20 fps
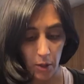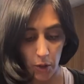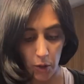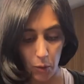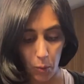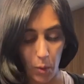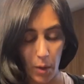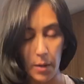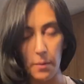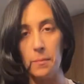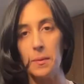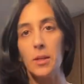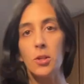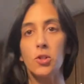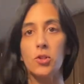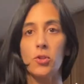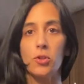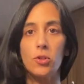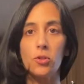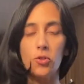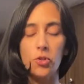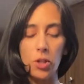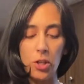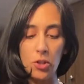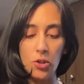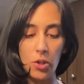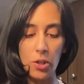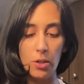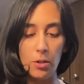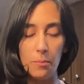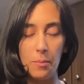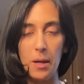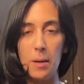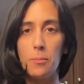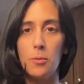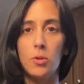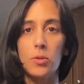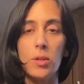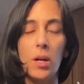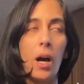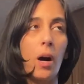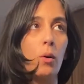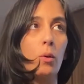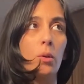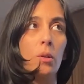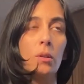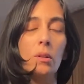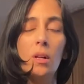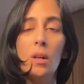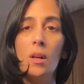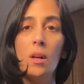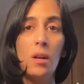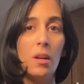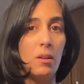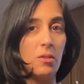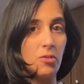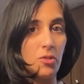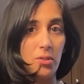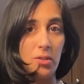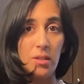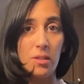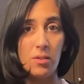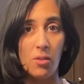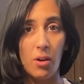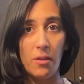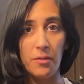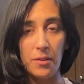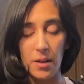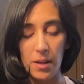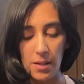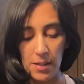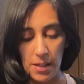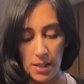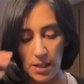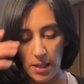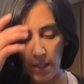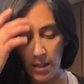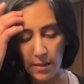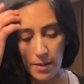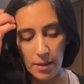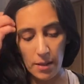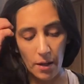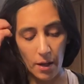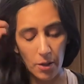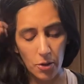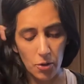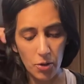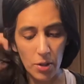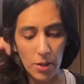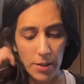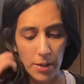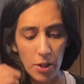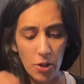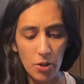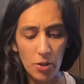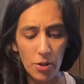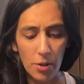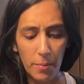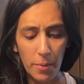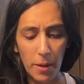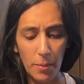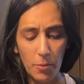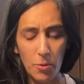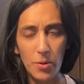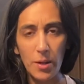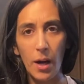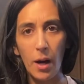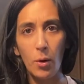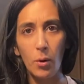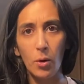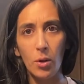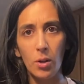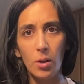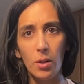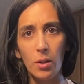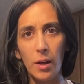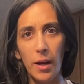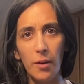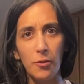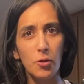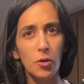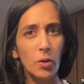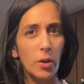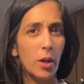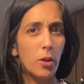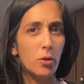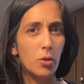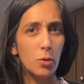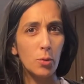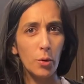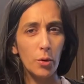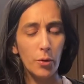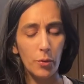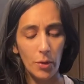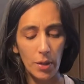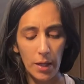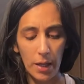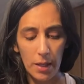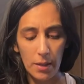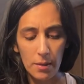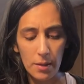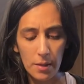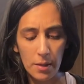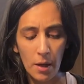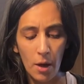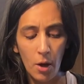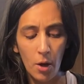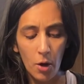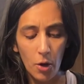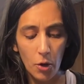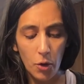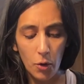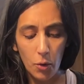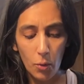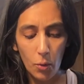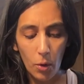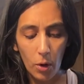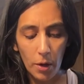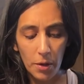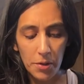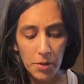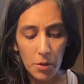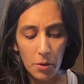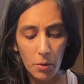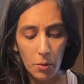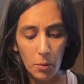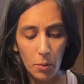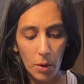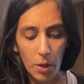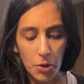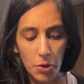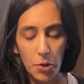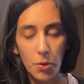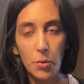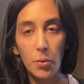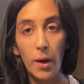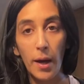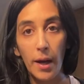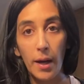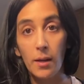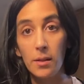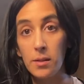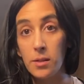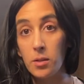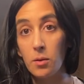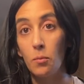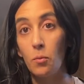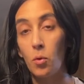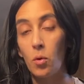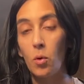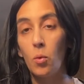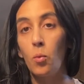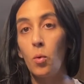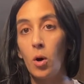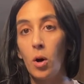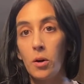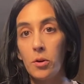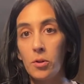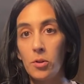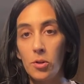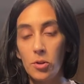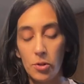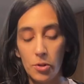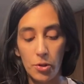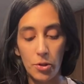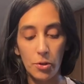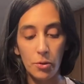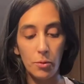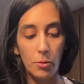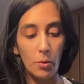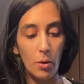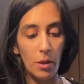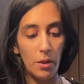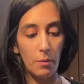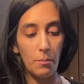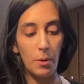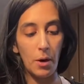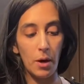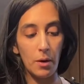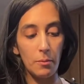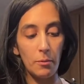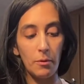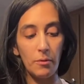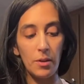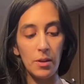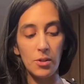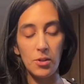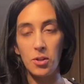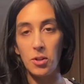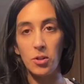You want to make sure you're changing the paper towel just as often as it needs it. I usually change the paper towel after like 2 or 3 days. You also want to add some more water to the bottom of this.